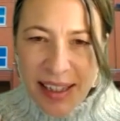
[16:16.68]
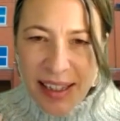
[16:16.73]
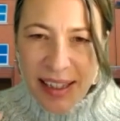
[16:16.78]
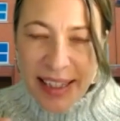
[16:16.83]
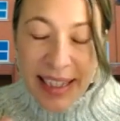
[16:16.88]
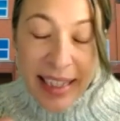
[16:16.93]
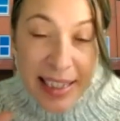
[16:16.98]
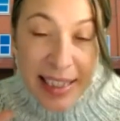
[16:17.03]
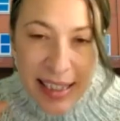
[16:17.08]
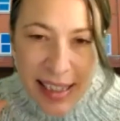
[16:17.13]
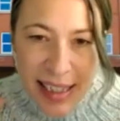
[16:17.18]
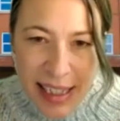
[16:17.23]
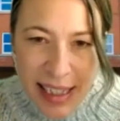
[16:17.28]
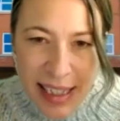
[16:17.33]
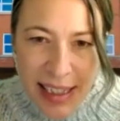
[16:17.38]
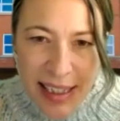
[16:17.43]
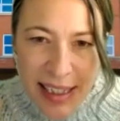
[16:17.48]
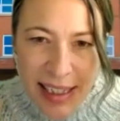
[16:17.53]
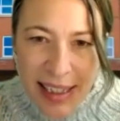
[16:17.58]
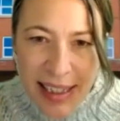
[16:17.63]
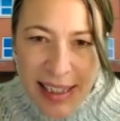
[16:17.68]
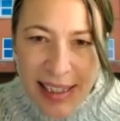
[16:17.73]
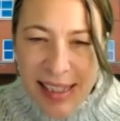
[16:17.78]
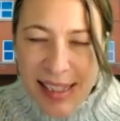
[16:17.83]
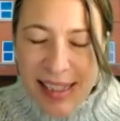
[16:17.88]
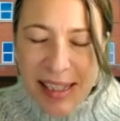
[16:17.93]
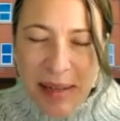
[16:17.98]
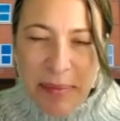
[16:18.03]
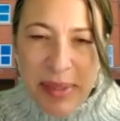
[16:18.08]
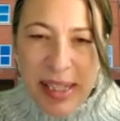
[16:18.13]
Indian, in
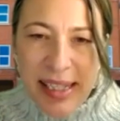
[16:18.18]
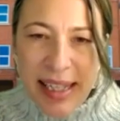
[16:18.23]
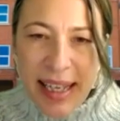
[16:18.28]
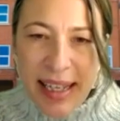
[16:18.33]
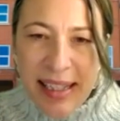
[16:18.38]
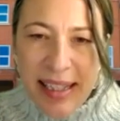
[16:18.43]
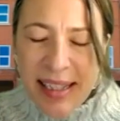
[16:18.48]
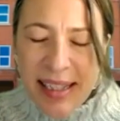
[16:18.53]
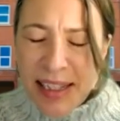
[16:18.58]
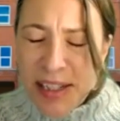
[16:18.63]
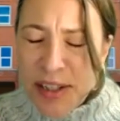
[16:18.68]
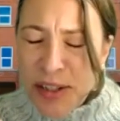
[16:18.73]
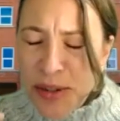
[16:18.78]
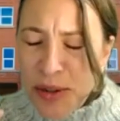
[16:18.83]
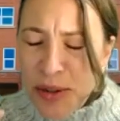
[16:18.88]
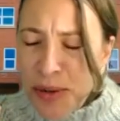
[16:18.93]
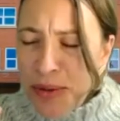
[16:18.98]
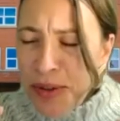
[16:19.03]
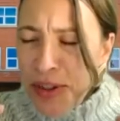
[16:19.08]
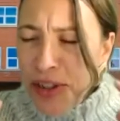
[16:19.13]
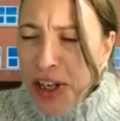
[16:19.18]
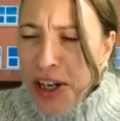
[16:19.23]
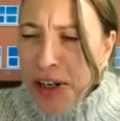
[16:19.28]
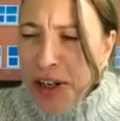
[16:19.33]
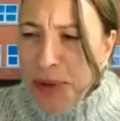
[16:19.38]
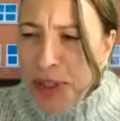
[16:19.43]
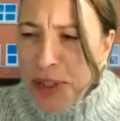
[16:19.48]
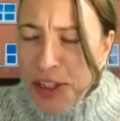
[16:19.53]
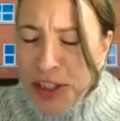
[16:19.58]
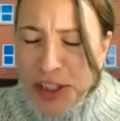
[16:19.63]
some sense, that is so
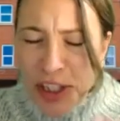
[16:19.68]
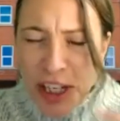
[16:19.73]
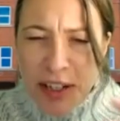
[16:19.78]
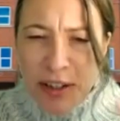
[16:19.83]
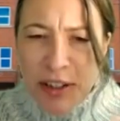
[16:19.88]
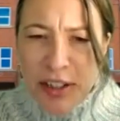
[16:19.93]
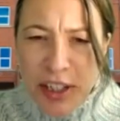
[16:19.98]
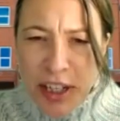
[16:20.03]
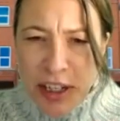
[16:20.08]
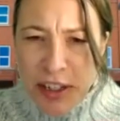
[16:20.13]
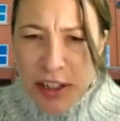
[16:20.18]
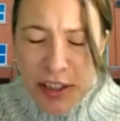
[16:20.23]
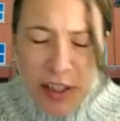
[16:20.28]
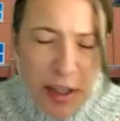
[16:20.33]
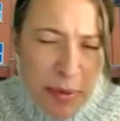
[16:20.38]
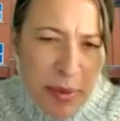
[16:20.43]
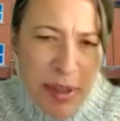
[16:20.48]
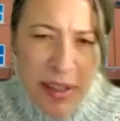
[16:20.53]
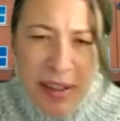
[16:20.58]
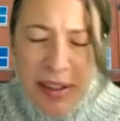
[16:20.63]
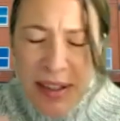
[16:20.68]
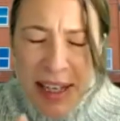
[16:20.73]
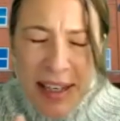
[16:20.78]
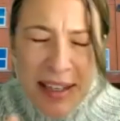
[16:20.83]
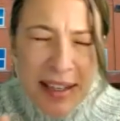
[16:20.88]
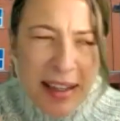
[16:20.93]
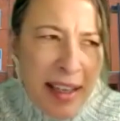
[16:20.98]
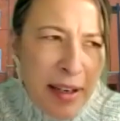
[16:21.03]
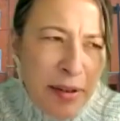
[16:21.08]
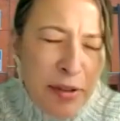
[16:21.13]
generous, share, but
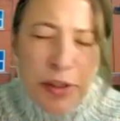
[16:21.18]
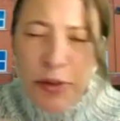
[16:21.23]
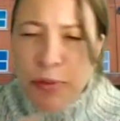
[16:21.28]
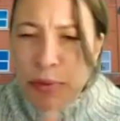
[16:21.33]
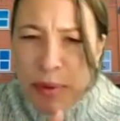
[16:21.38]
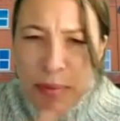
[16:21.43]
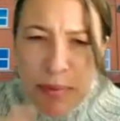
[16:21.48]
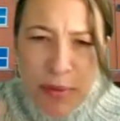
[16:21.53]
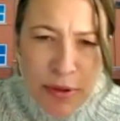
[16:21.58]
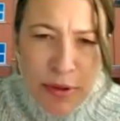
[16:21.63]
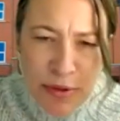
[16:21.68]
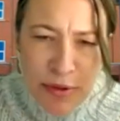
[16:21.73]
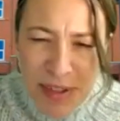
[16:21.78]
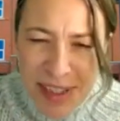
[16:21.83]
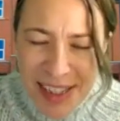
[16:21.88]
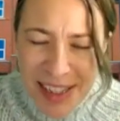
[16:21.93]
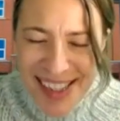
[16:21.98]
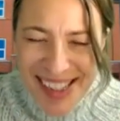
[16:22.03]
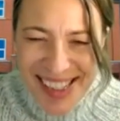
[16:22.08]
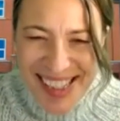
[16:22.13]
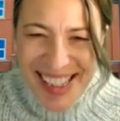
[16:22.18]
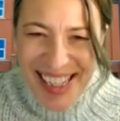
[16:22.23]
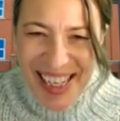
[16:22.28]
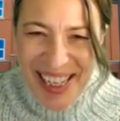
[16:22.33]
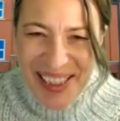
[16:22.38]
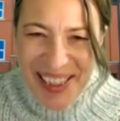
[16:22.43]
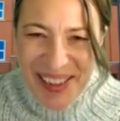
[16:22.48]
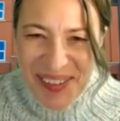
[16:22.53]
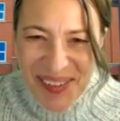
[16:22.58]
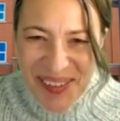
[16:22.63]
like then just removes
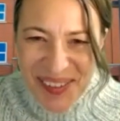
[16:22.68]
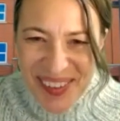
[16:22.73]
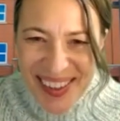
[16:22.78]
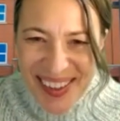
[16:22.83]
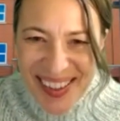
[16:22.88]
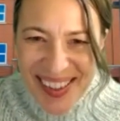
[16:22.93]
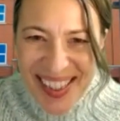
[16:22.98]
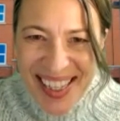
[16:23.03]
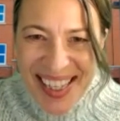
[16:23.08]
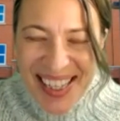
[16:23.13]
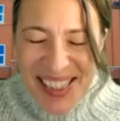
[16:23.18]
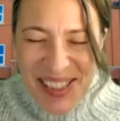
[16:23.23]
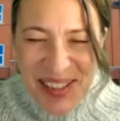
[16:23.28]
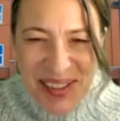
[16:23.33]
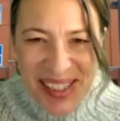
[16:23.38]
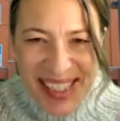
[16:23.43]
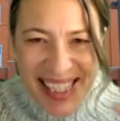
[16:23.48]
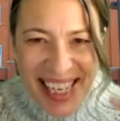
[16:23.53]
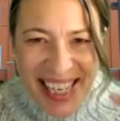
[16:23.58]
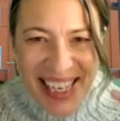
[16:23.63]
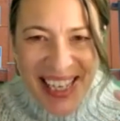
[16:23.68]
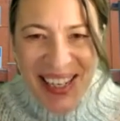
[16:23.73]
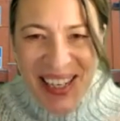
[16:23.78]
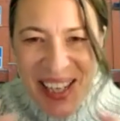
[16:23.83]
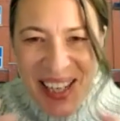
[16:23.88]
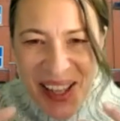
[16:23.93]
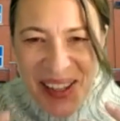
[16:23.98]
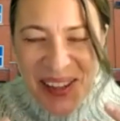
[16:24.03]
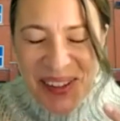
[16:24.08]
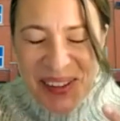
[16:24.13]
itself. So it's like
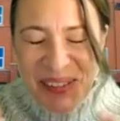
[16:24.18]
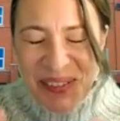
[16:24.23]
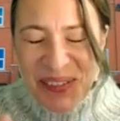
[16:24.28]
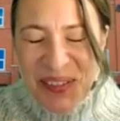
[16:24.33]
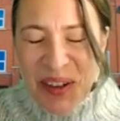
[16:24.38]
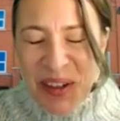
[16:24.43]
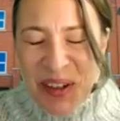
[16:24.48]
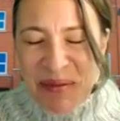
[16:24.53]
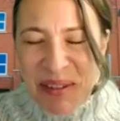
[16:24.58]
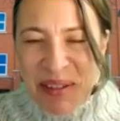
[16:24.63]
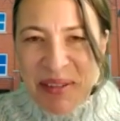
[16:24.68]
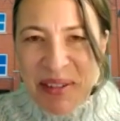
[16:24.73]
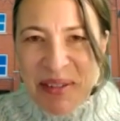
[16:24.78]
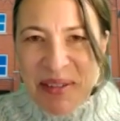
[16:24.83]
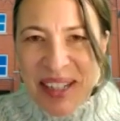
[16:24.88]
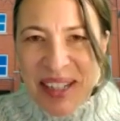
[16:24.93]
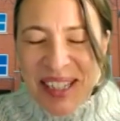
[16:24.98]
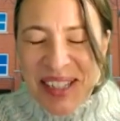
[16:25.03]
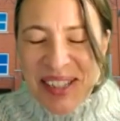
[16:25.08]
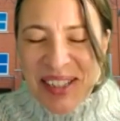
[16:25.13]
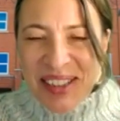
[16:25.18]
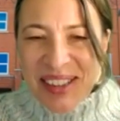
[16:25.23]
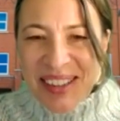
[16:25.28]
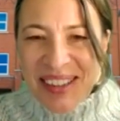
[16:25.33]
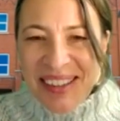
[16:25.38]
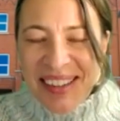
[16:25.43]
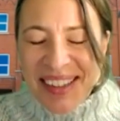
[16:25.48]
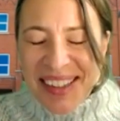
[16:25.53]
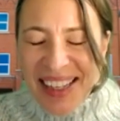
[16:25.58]
another form of erasure.